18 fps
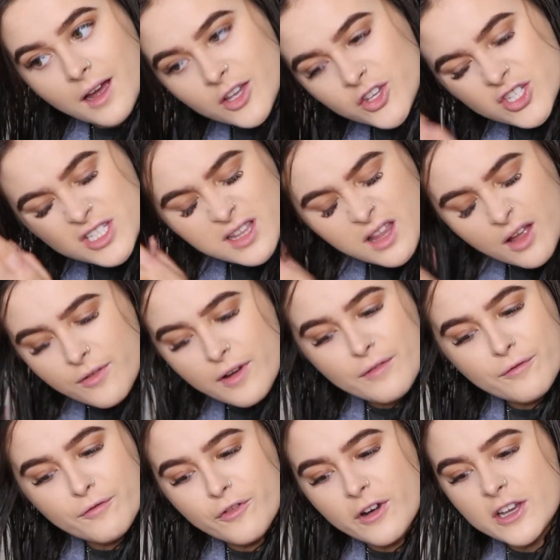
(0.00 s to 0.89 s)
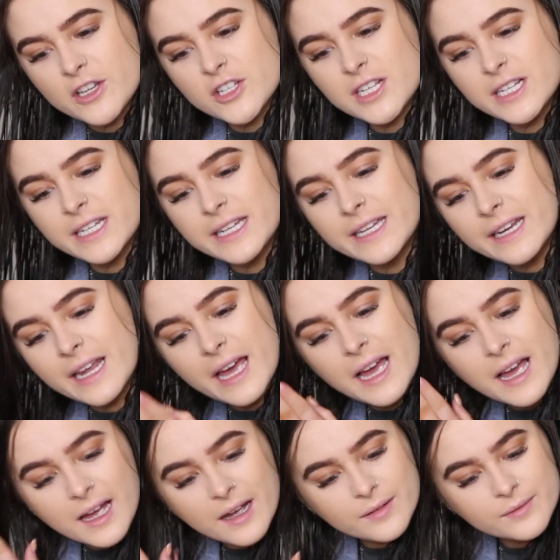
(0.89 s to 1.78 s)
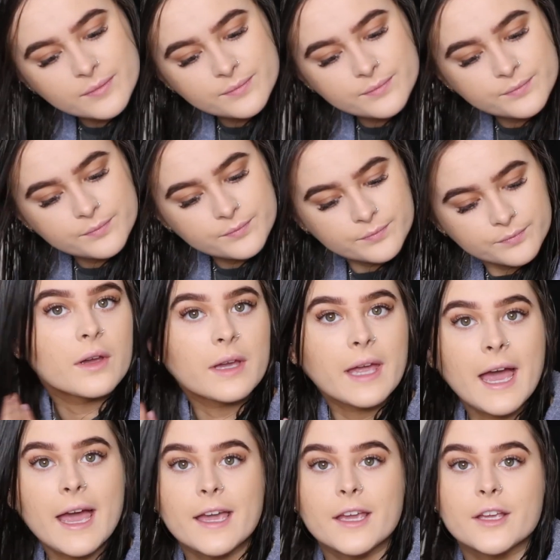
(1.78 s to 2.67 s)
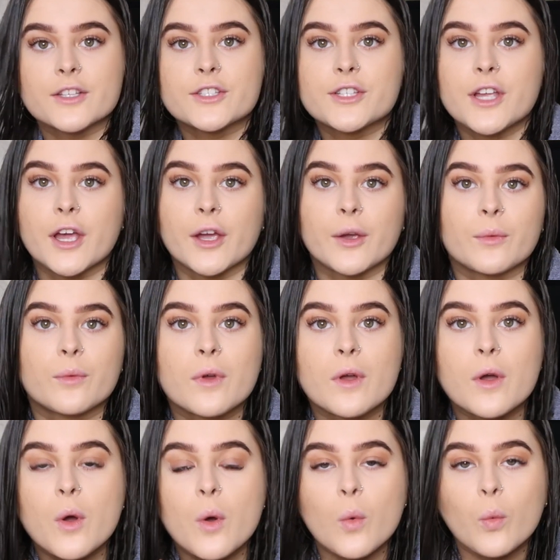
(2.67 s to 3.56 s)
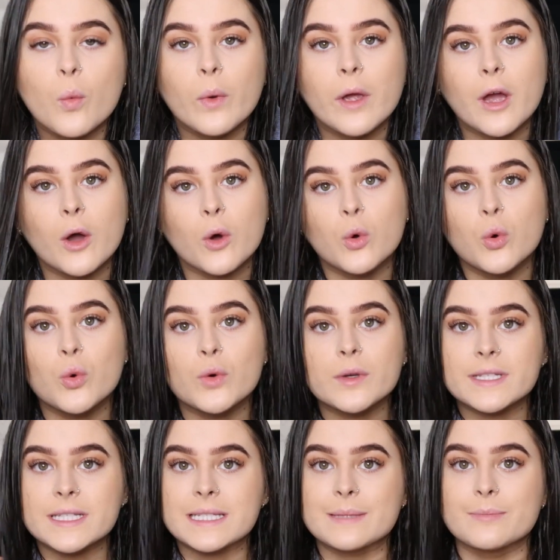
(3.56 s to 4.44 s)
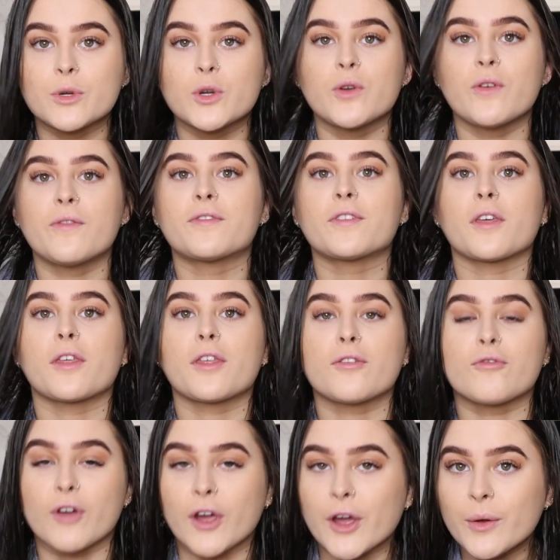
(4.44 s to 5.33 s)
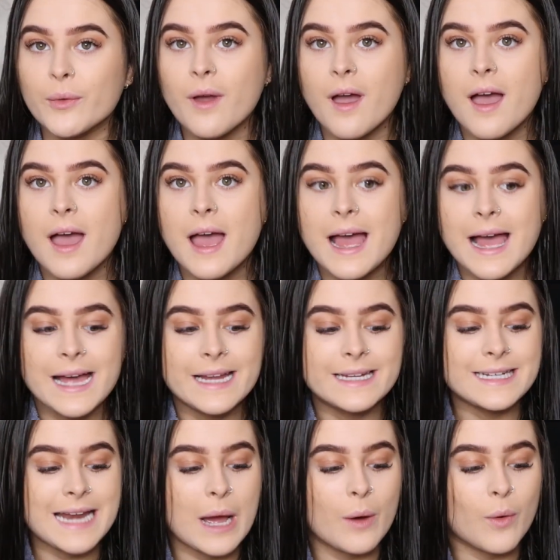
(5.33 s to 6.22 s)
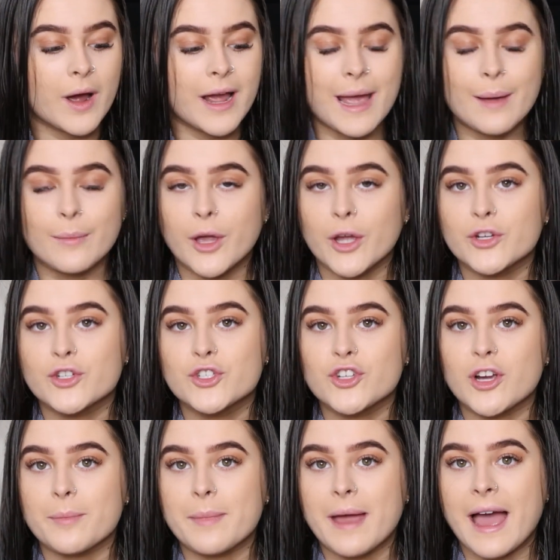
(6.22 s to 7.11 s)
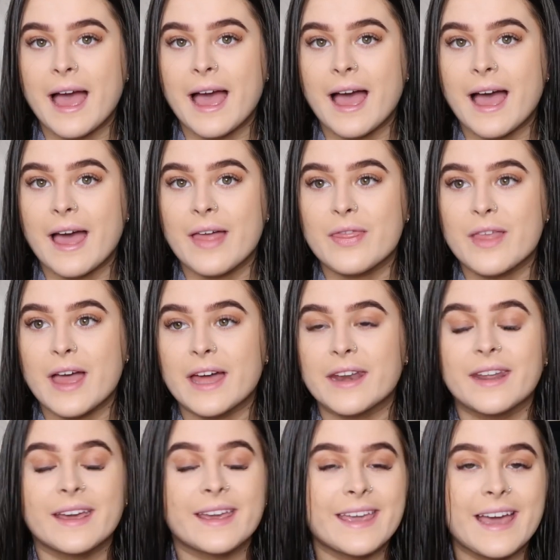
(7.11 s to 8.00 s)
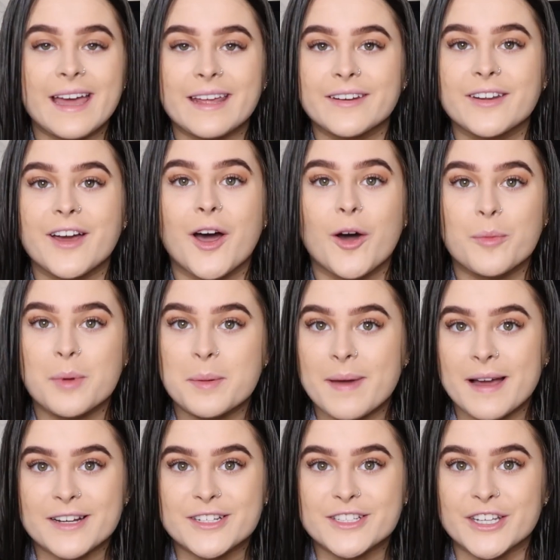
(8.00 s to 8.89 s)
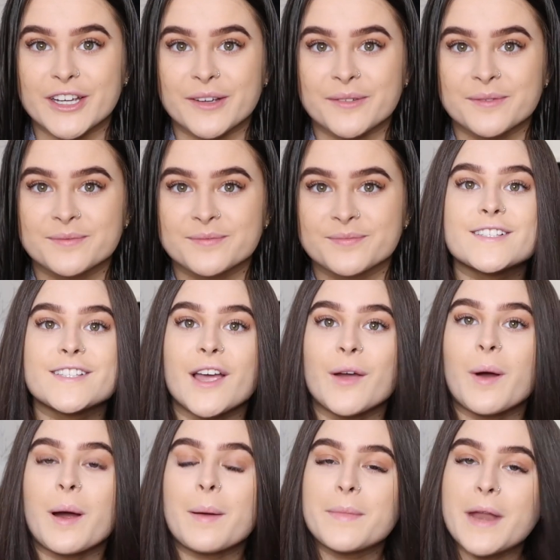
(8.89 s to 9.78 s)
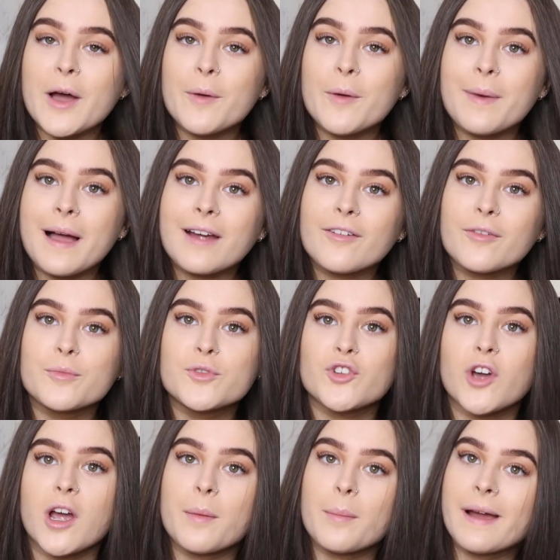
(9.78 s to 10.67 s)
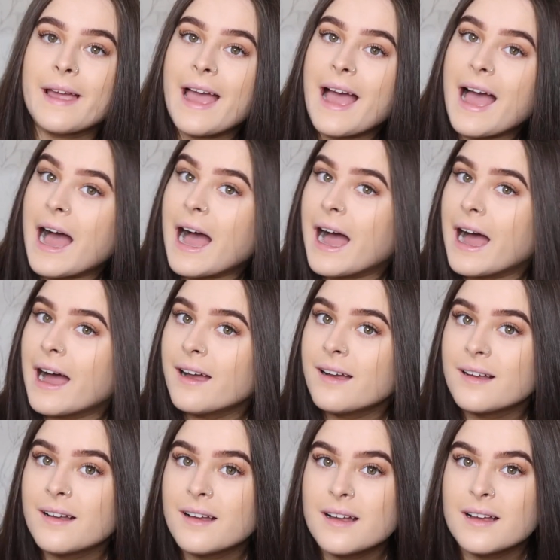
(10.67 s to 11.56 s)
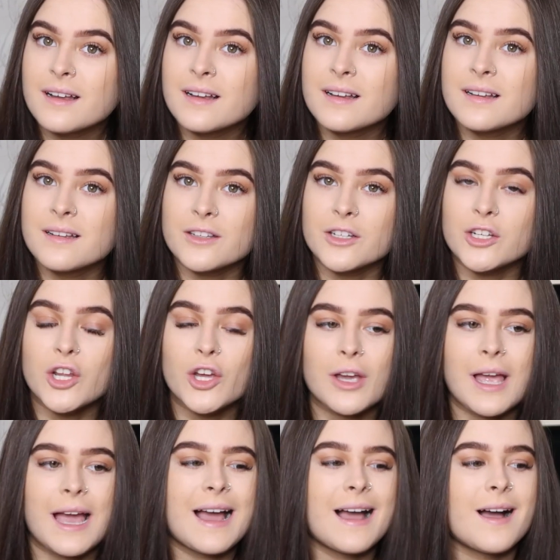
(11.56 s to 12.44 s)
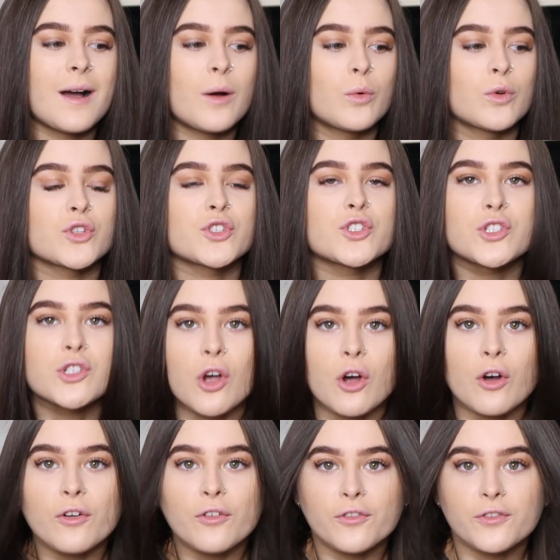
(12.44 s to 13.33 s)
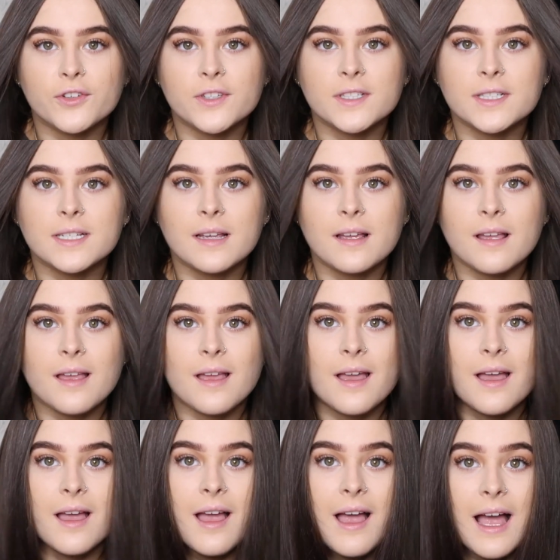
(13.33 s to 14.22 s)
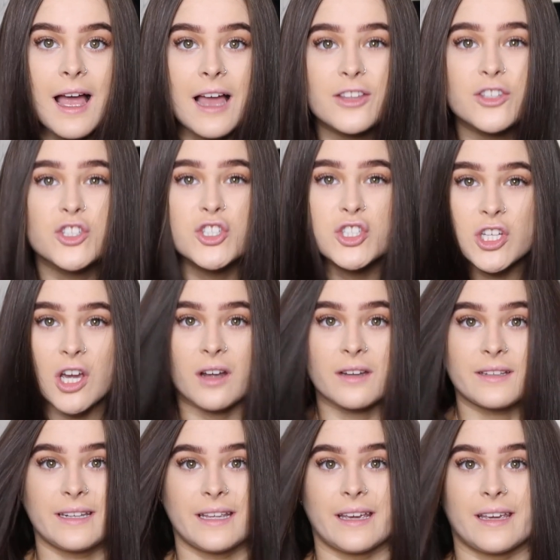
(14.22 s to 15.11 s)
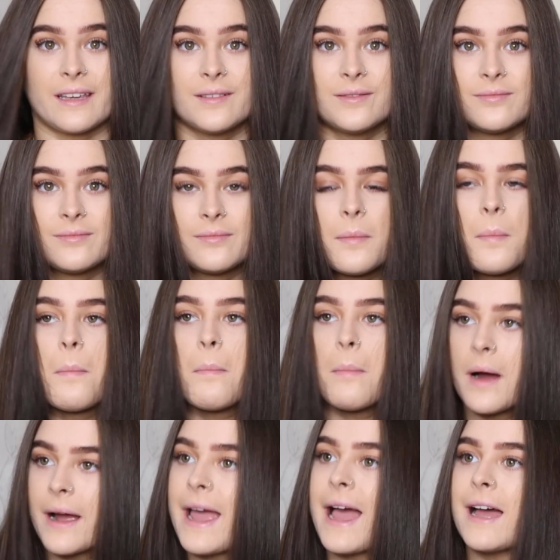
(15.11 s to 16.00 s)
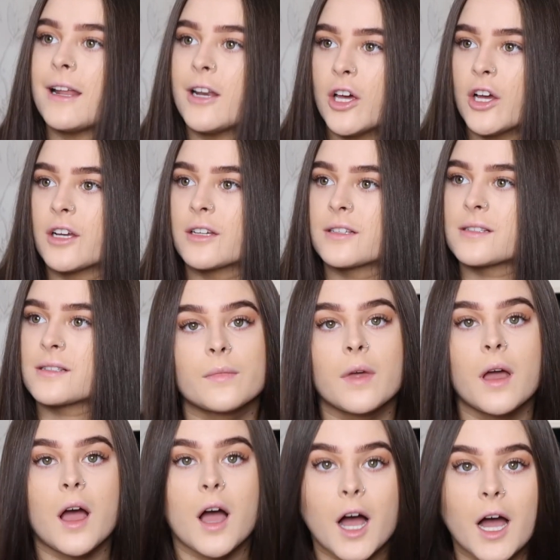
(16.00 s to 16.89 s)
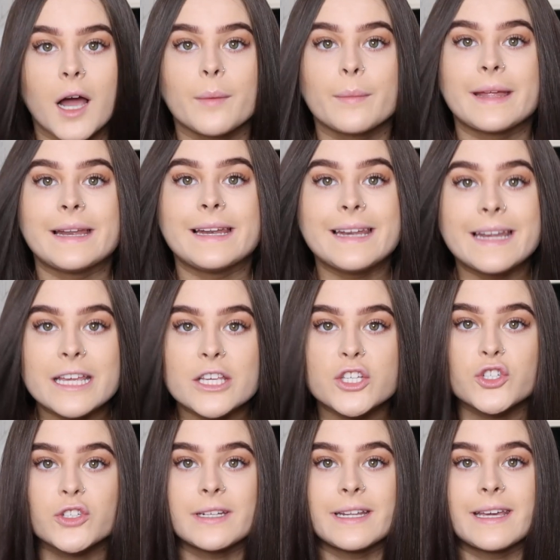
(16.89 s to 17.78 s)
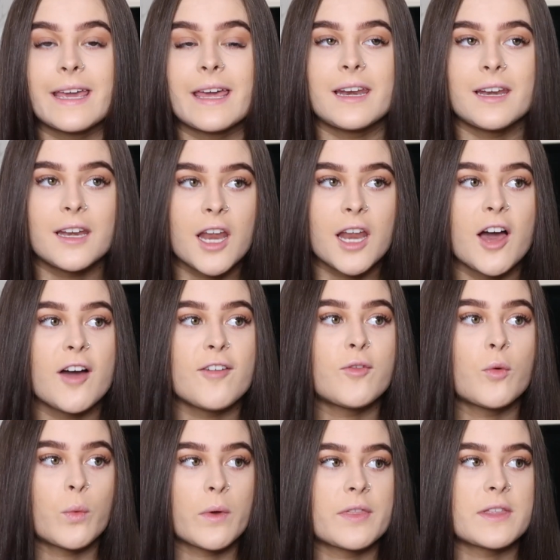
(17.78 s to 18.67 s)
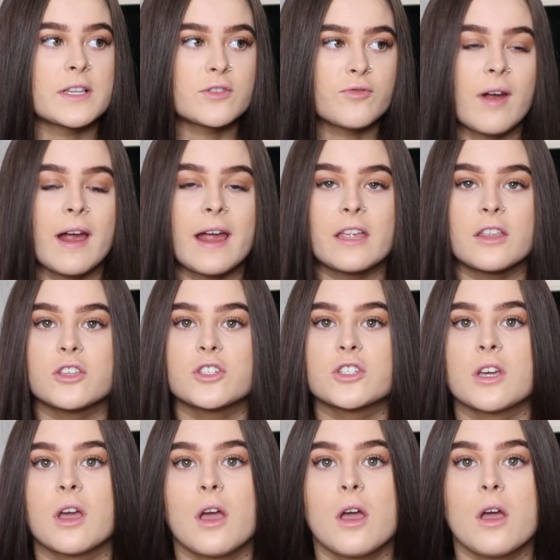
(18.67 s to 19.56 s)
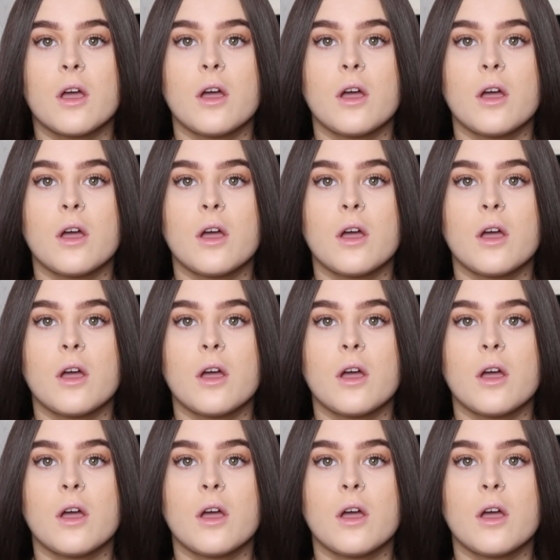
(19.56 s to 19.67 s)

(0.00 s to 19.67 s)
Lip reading: I just love having fresh, clean hair. Okay, so we are all smoothed through. Now I am going to dry my hair, and then again, I'll be back to you. So I'm now back from drying my hair. Look how soft and shiny my hair looks. I'm literally in love with this range.